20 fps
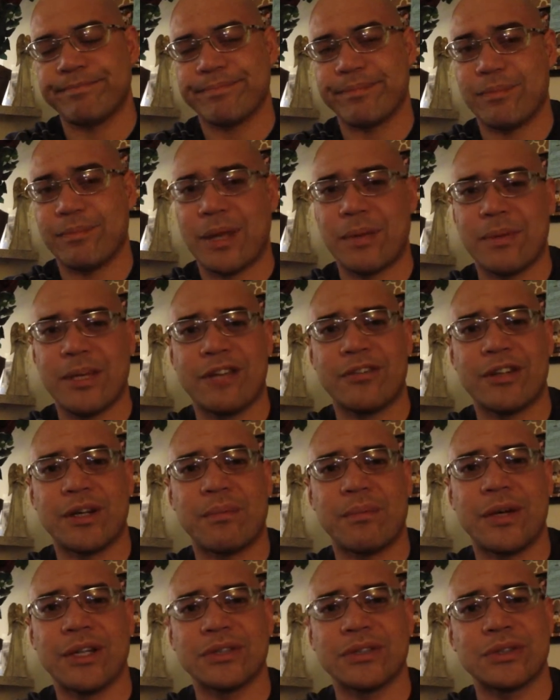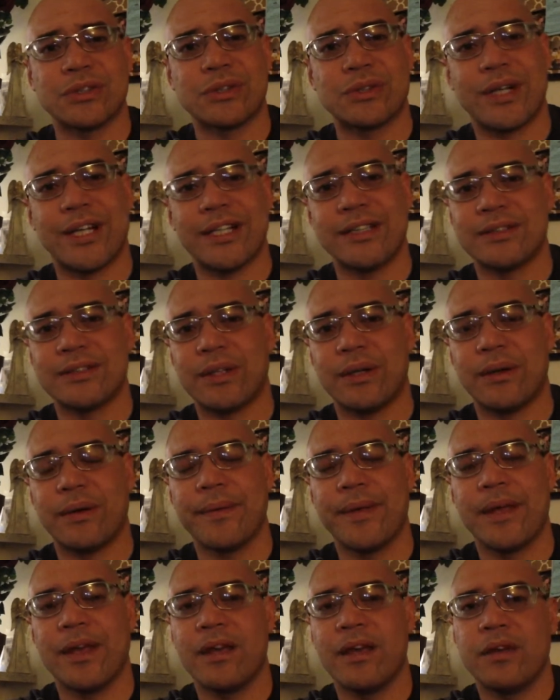maybe even a muscle strain. So
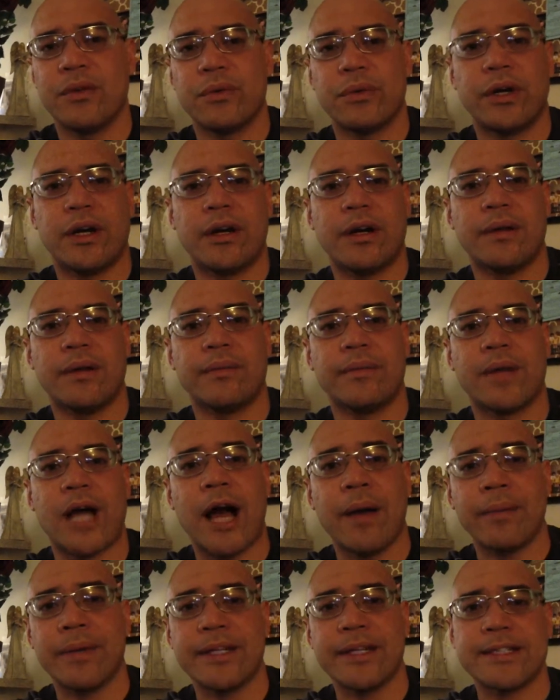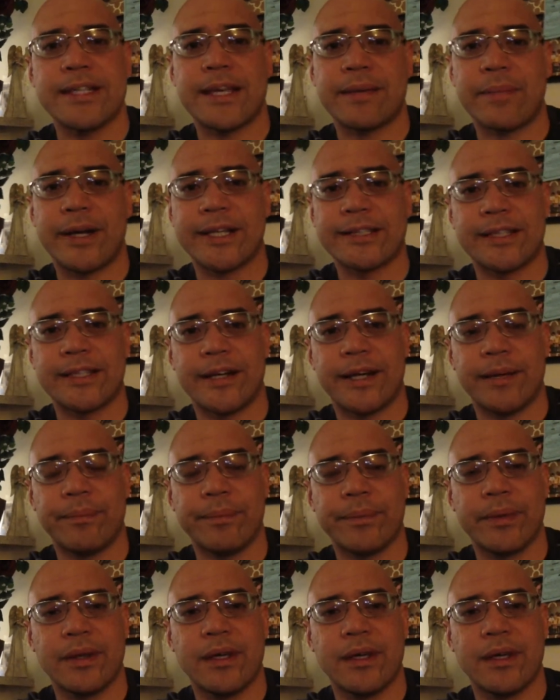I'm going to take my time.